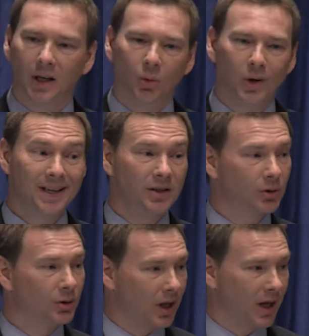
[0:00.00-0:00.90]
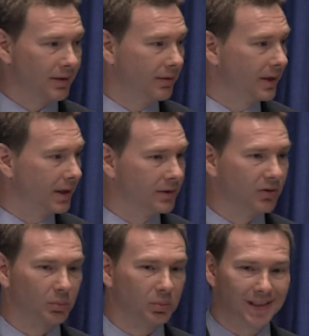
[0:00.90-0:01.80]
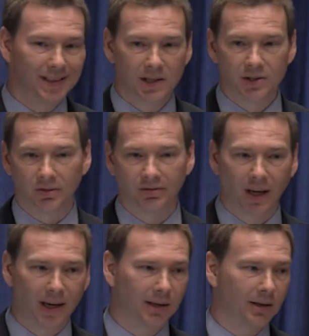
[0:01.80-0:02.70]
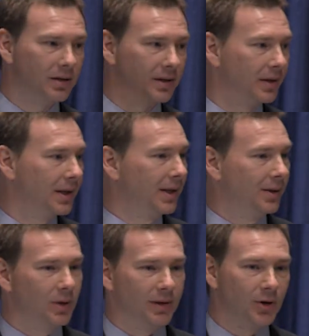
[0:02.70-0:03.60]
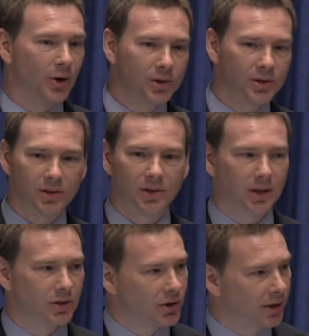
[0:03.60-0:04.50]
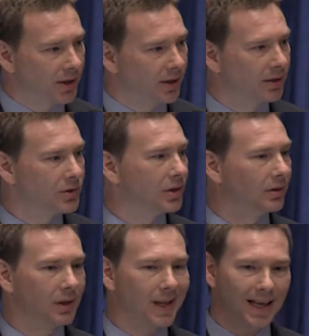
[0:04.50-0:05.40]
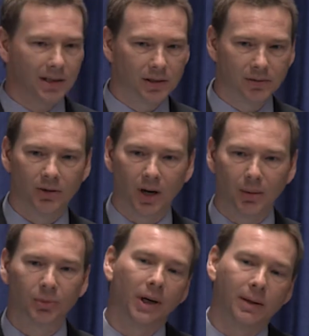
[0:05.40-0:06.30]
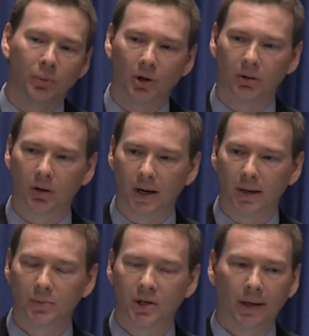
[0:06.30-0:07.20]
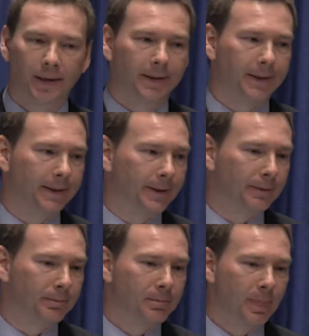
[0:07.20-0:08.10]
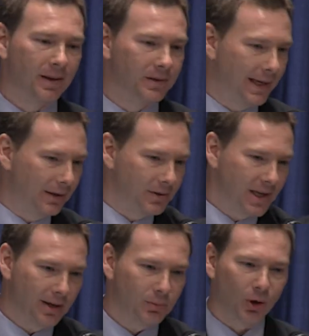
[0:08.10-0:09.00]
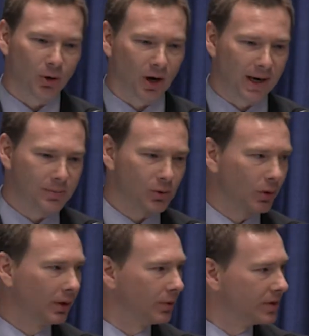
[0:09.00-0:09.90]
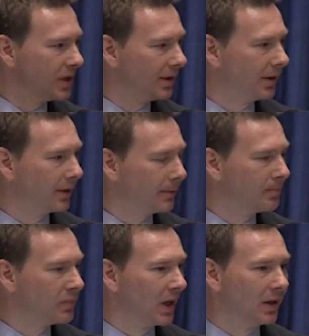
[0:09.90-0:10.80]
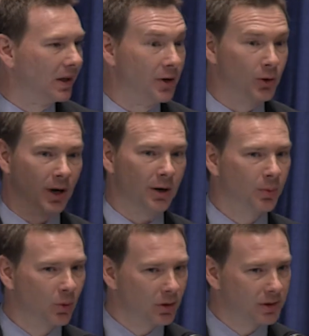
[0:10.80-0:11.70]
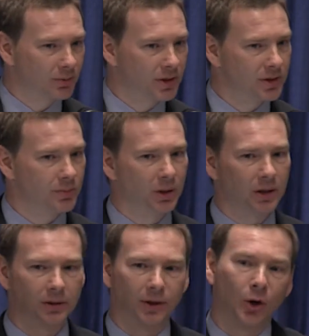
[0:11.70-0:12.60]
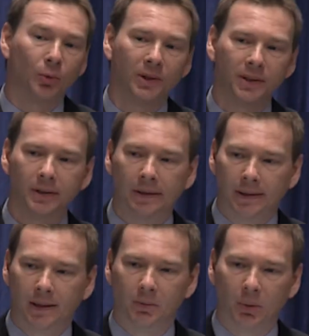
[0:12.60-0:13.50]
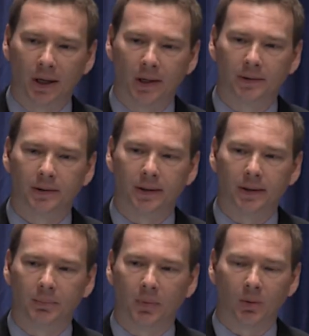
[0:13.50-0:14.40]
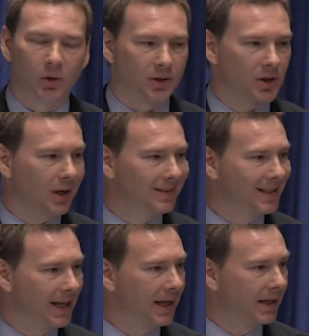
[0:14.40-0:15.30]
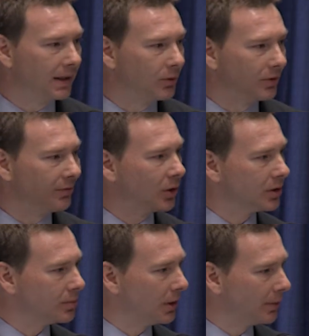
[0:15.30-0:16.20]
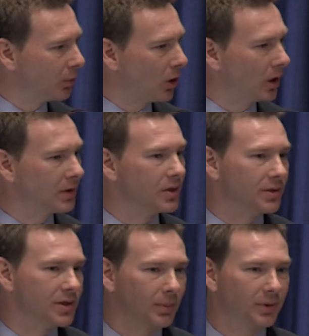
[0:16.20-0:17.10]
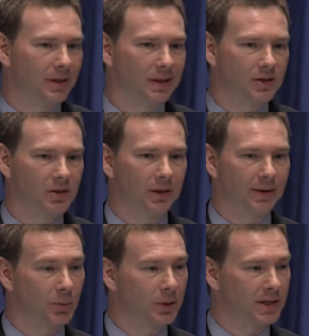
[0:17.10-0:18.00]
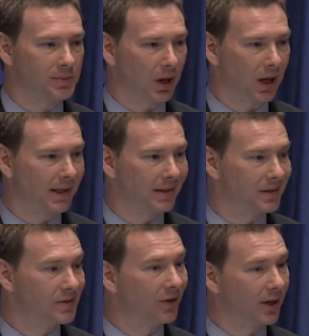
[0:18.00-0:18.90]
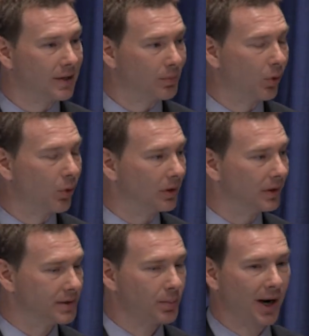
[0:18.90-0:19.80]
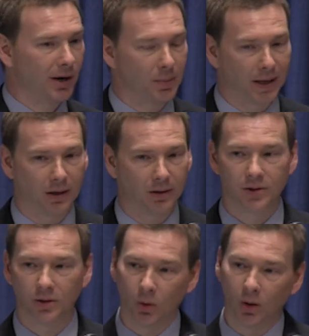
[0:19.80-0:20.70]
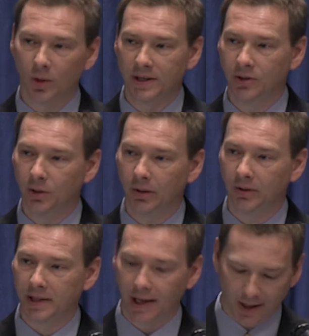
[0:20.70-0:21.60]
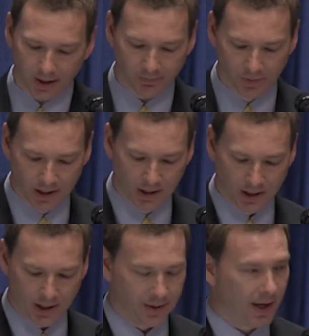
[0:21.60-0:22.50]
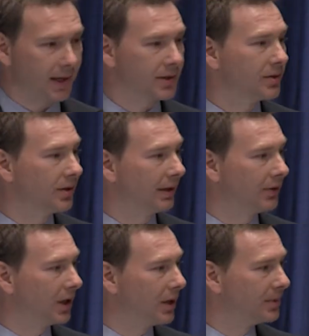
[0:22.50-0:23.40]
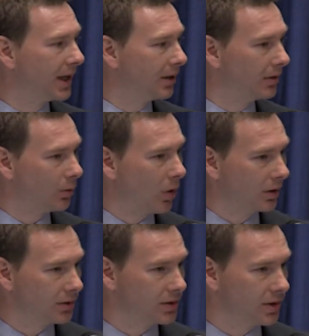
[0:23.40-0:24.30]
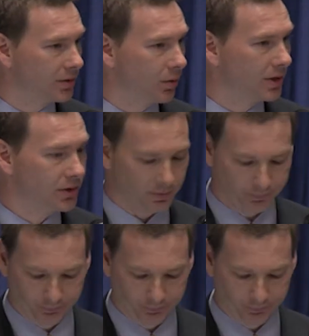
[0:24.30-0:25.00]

We do a lot of things from police and fire, and we have nurses and engineers and a lot of different operating programs. Um, downtown programs, working with Cynthia, a new airport that we just built and opened. But uh, I want to talk today, I want to focus my remarks on something that's on everybody's mind that's very important, that's paramount to what we do every day, and that's to give you an update on the water situation.